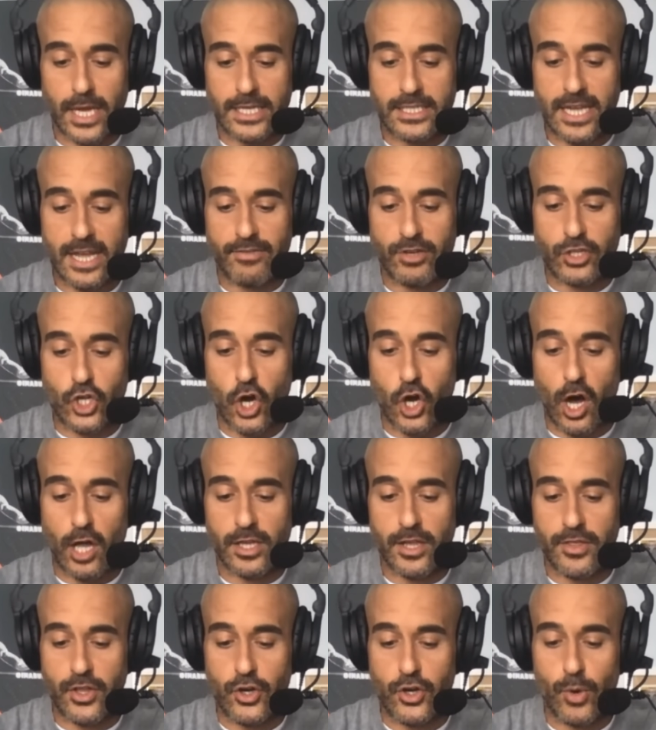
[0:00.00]
like David
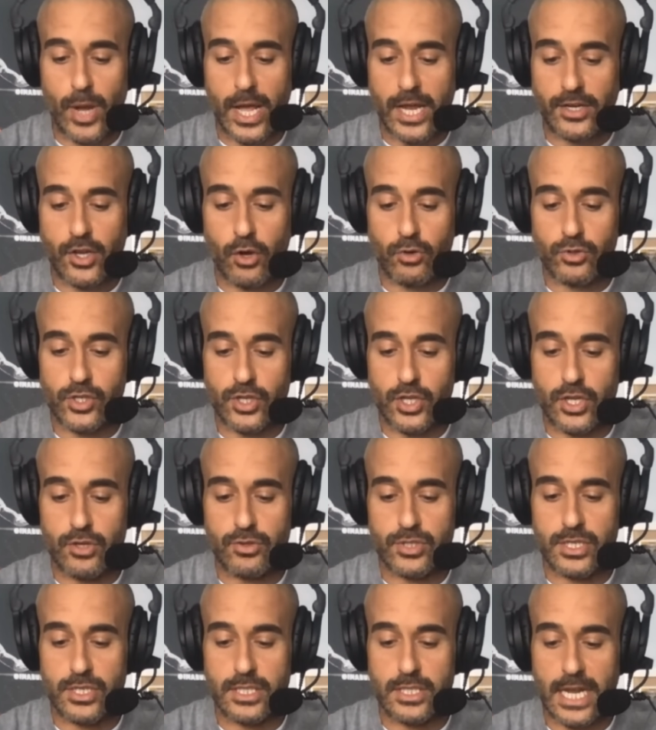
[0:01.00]
Culley, the new head coach of the
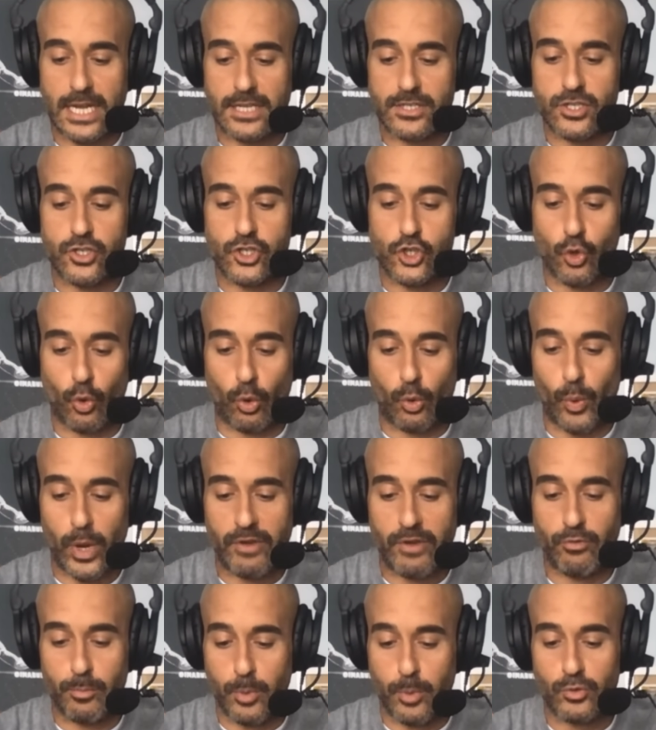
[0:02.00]
Houston Texans. Short
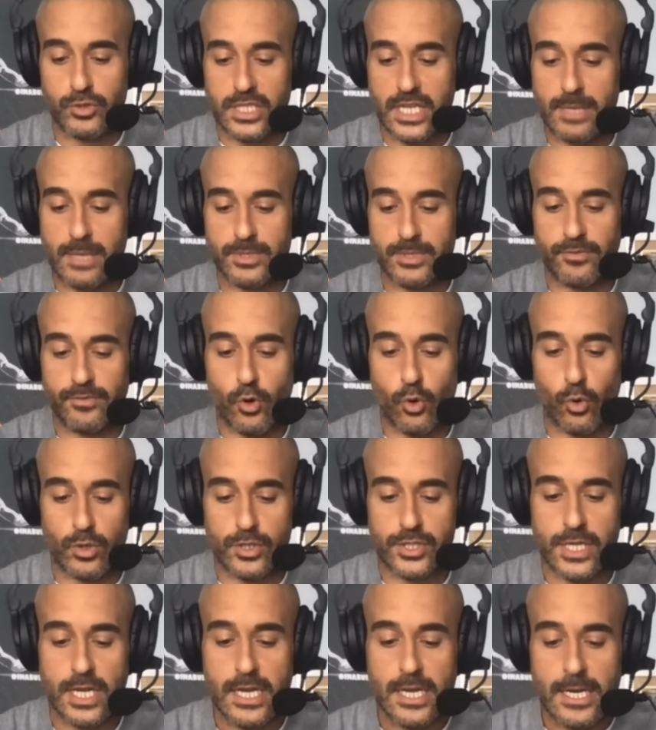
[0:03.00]
week for both teams, of
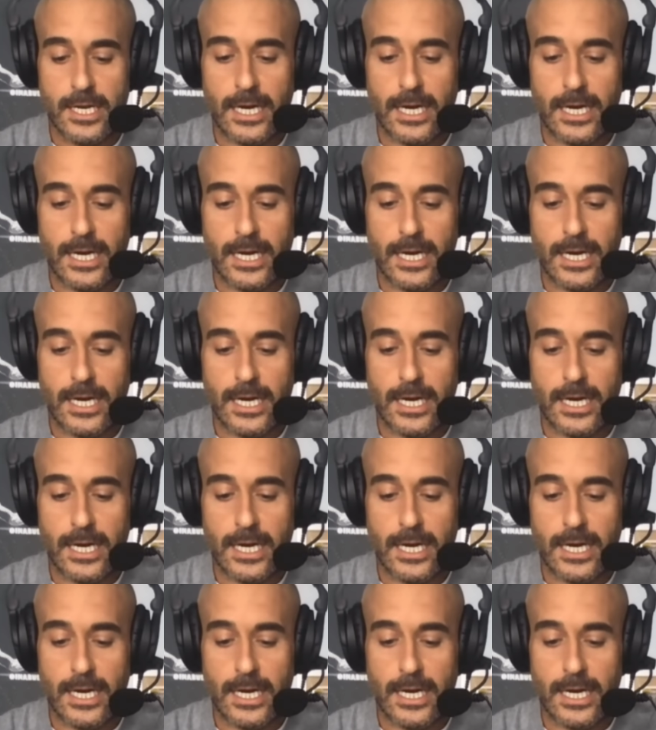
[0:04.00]
course.